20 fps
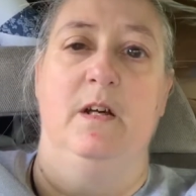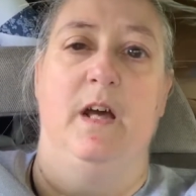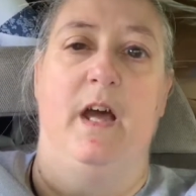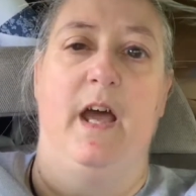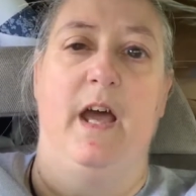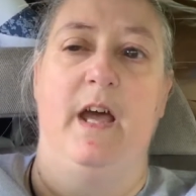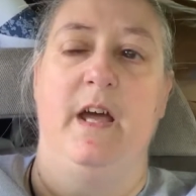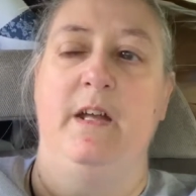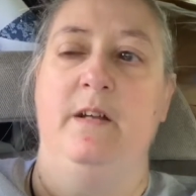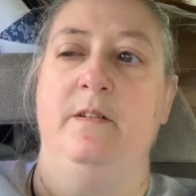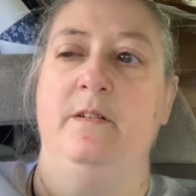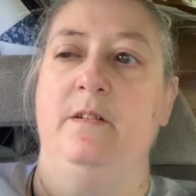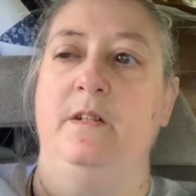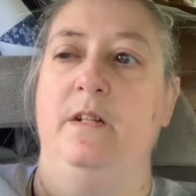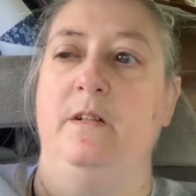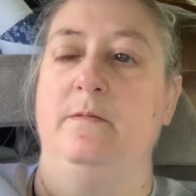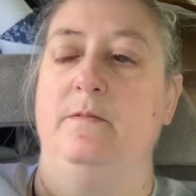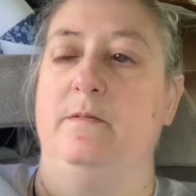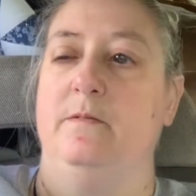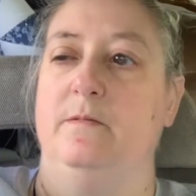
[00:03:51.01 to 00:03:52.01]
And
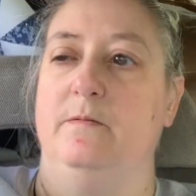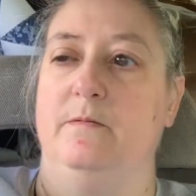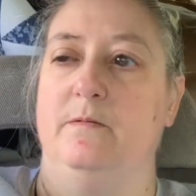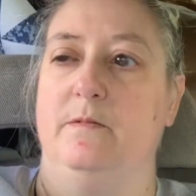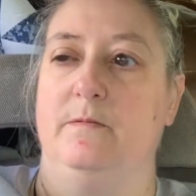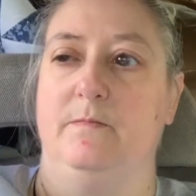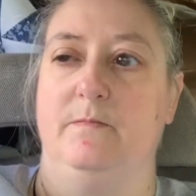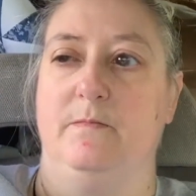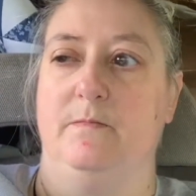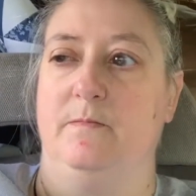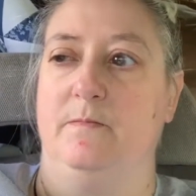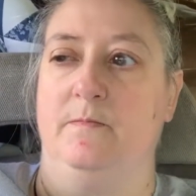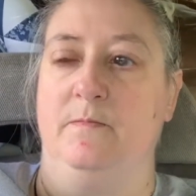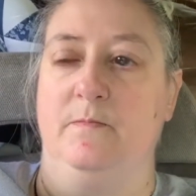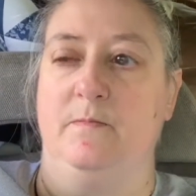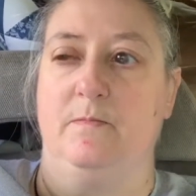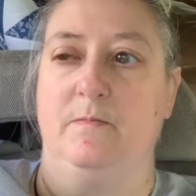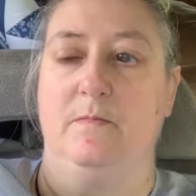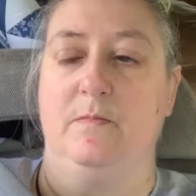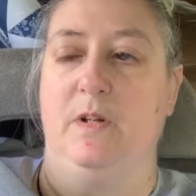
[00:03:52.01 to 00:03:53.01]

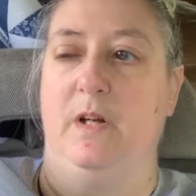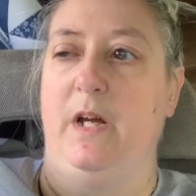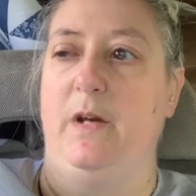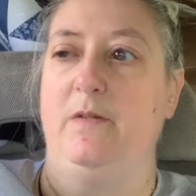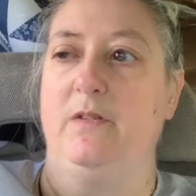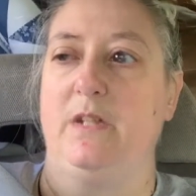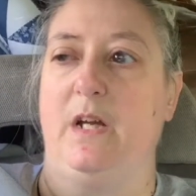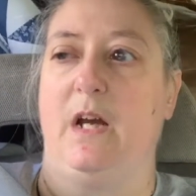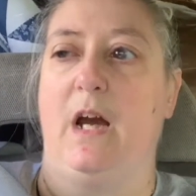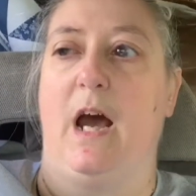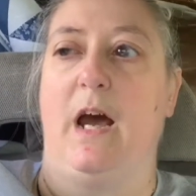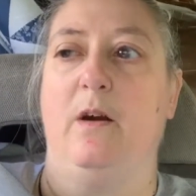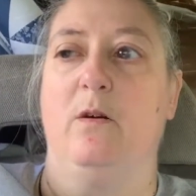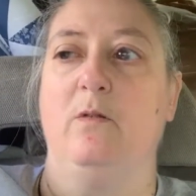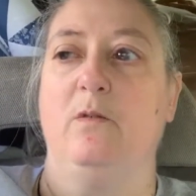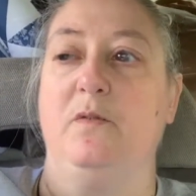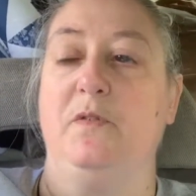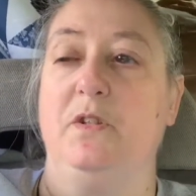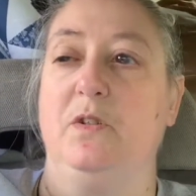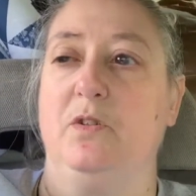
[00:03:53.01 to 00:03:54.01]
he was like, I
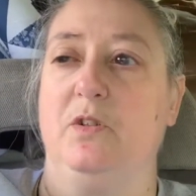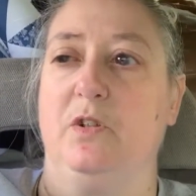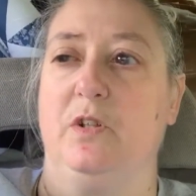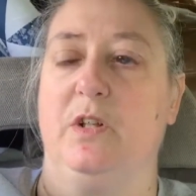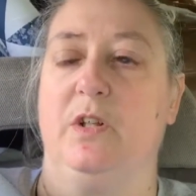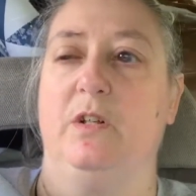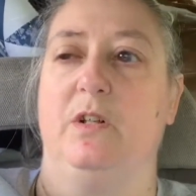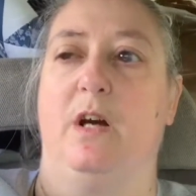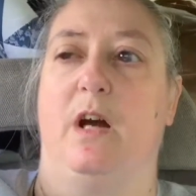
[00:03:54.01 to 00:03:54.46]
don't feel good.